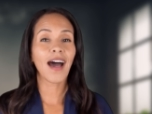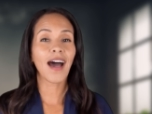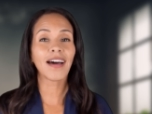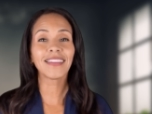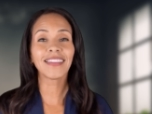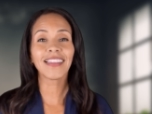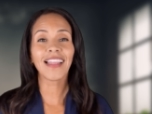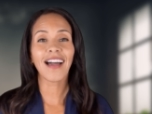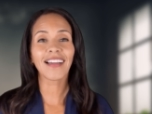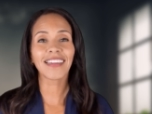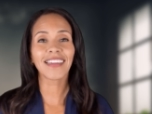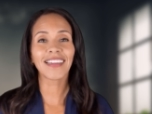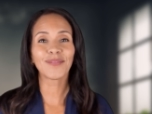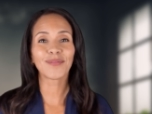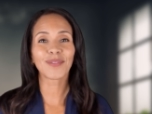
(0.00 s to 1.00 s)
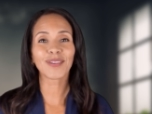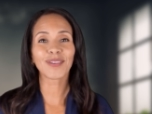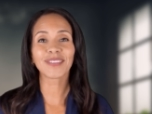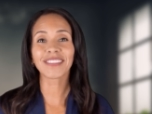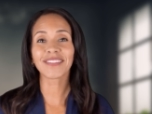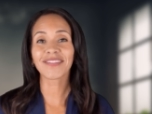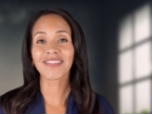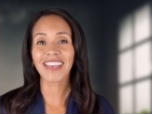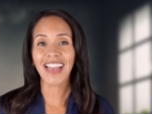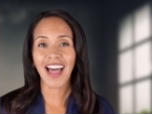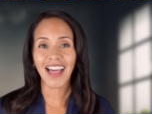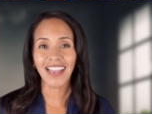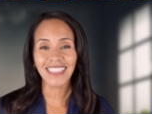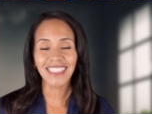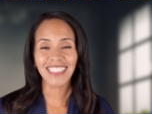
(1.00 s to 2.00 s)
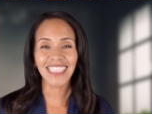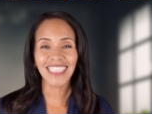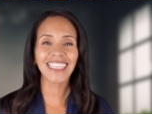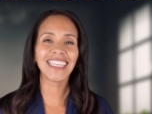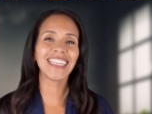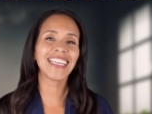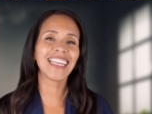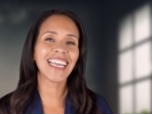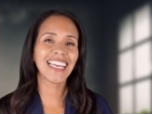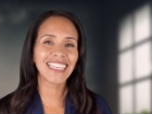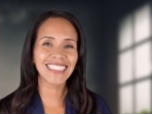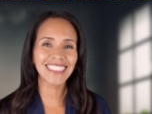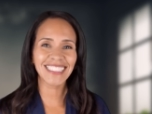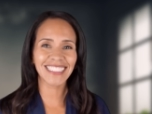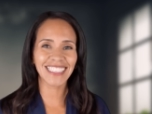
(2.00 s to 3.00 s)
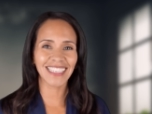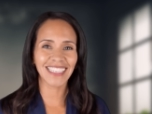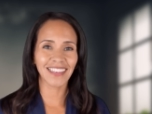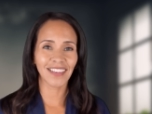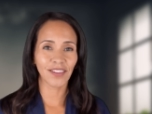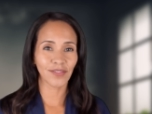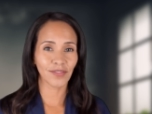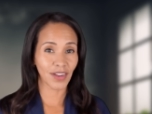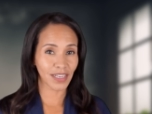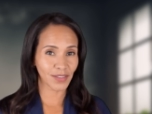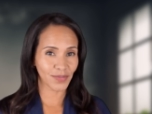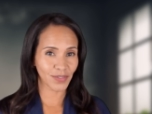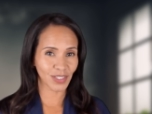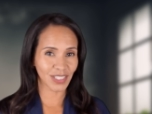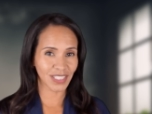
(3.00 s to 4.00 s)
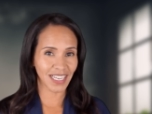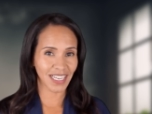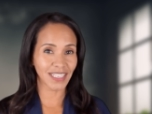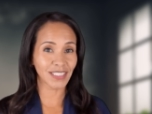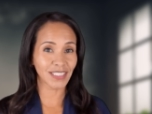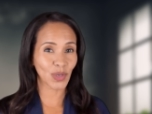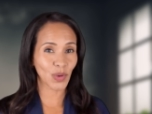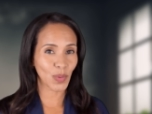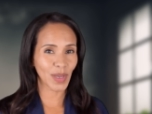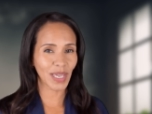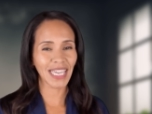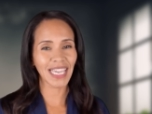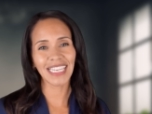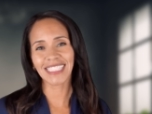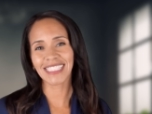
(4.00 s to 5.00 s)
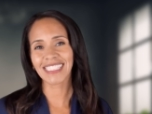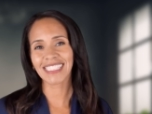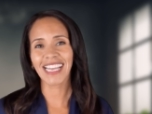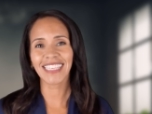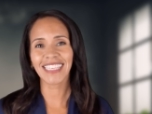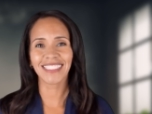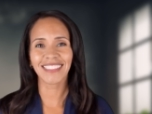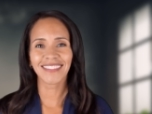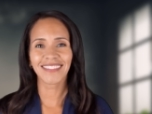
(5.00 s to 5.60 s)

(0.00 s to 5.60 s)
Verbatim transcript: unlocking a world of knowledge in an instant. Ready for today's quick insight?